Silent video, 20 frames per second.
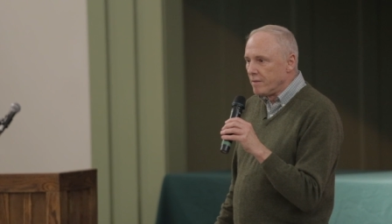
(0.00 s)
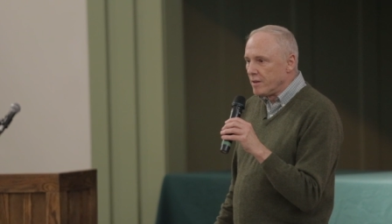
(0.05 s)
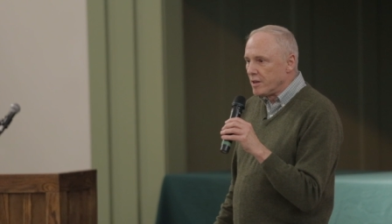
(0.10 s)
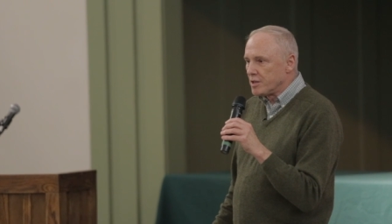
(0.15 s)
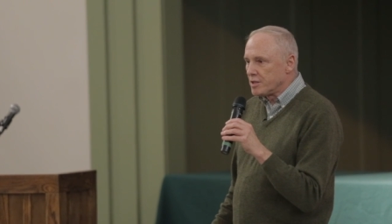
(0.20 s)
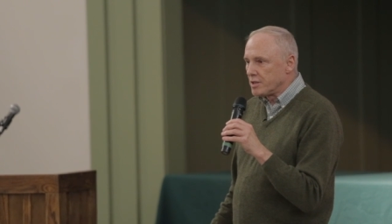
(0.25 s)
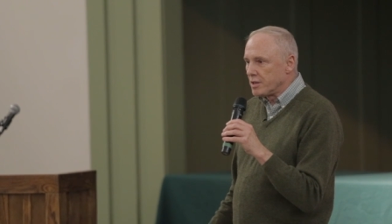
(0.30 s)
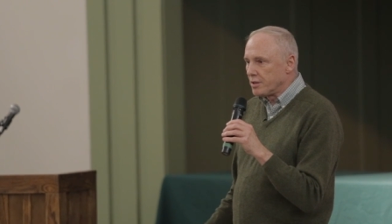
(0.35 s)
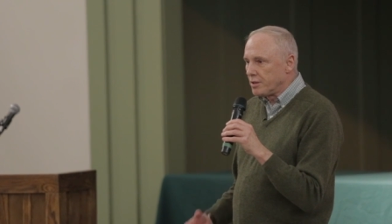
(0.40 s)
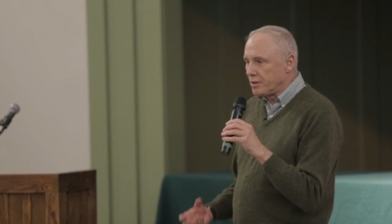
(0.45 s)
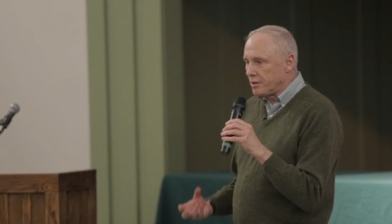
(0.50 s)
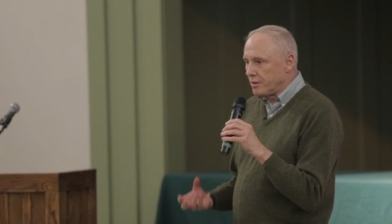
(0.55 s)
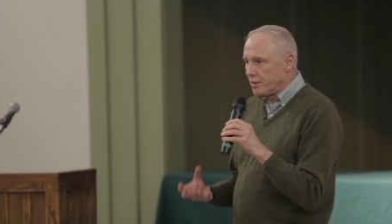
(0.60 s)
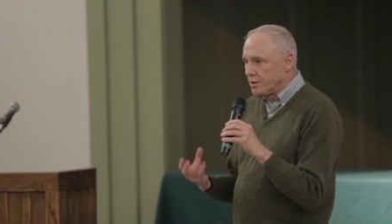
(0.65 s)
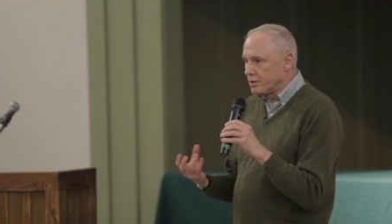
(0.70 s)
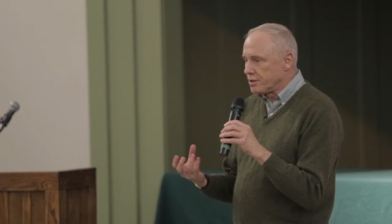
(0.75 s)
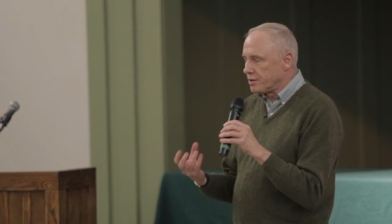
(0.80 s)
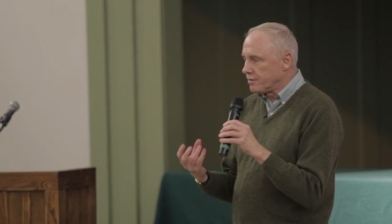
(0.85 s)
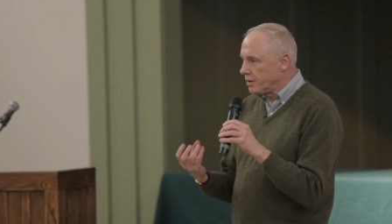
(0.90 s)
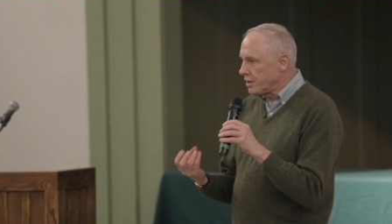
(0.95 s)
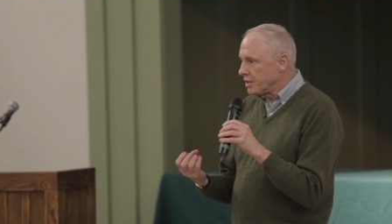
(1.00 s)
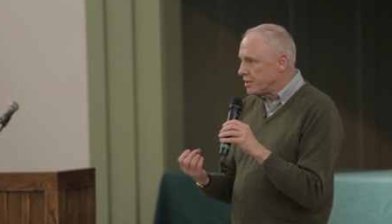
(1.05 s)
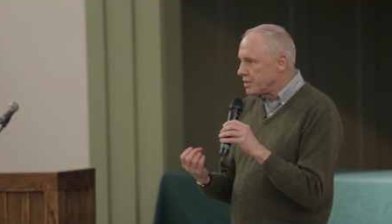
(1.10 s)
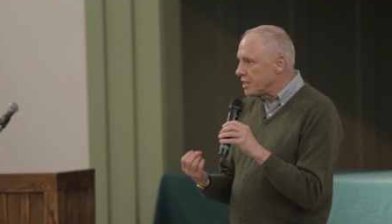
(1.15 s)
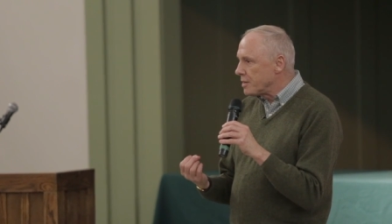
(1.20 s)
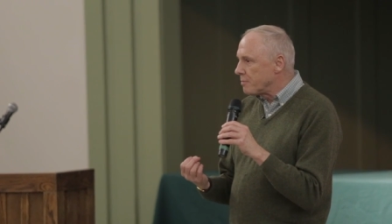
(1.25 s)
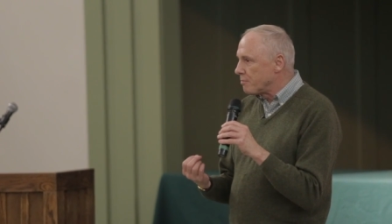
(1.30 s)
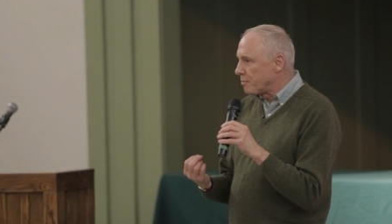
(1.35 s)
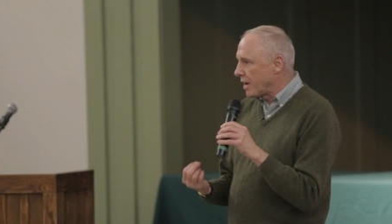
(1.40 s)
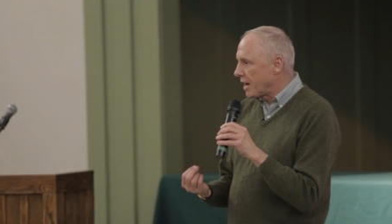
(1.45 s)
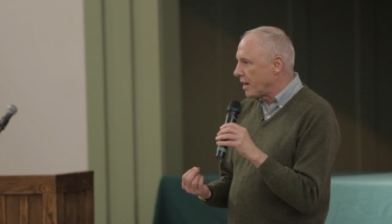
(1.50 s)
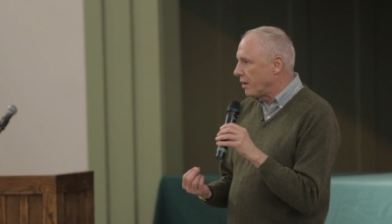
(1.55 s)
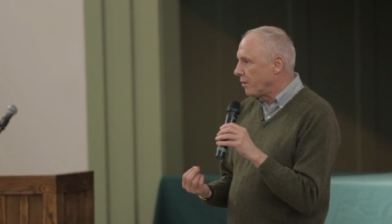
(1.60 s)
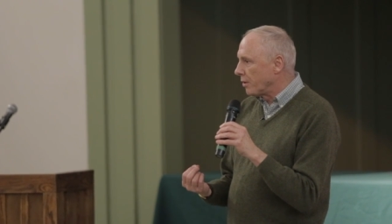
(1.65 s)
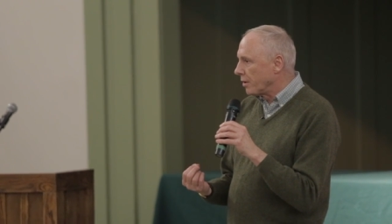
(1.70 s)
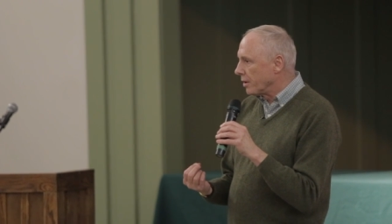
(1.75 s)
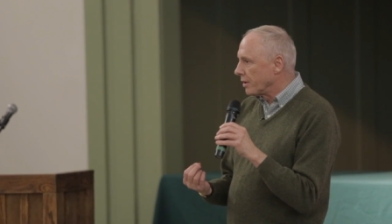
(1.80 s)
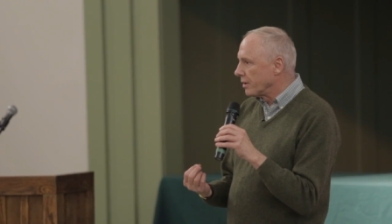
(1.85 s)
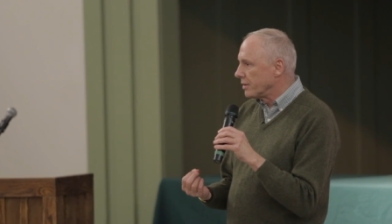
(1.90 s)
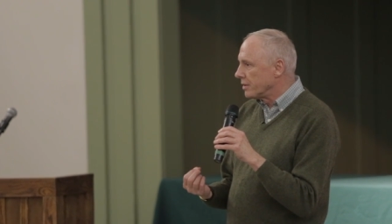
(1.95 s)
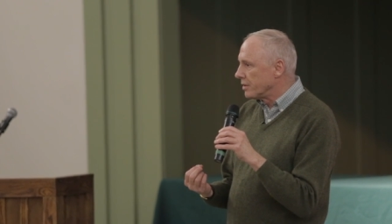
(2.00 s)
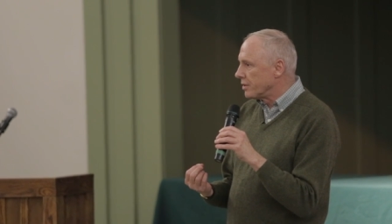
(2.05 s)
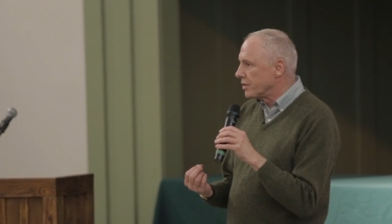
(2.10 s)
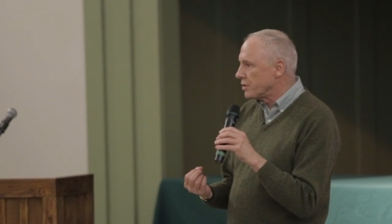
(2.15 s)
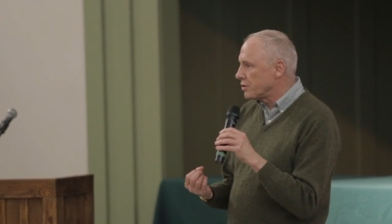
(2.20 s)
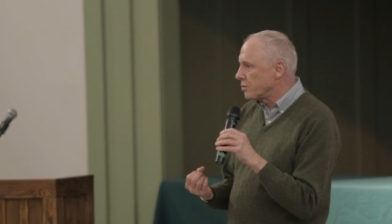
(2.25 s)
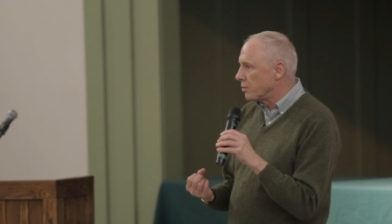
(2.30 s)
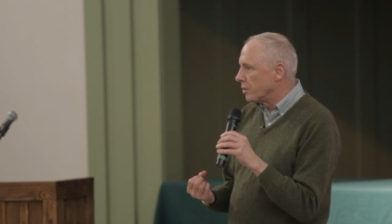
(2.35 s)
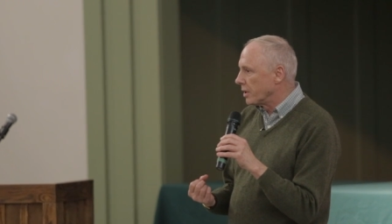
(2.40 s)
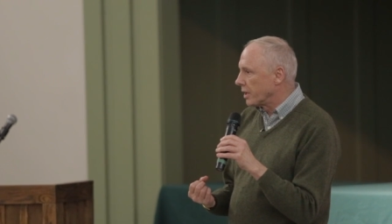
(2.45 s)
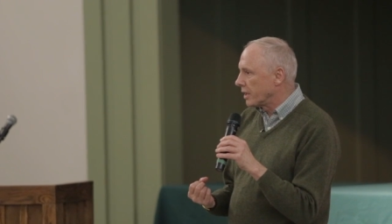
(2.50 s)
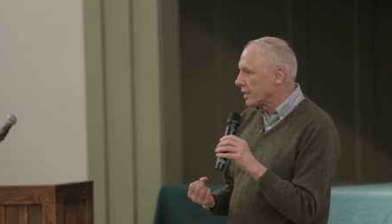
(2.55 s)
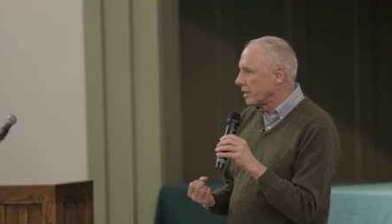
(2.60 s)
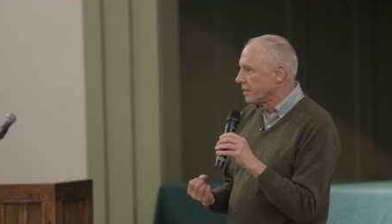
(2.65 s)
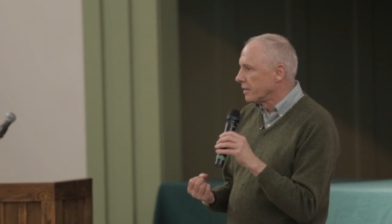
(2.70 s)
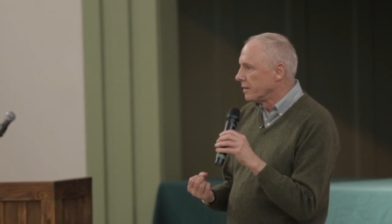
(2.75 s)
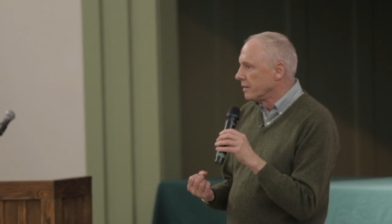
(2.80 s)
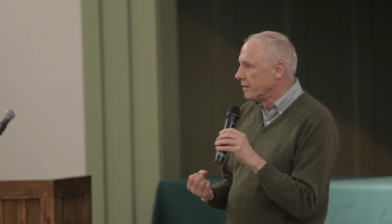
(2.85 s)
is that there's a very deep power in this work.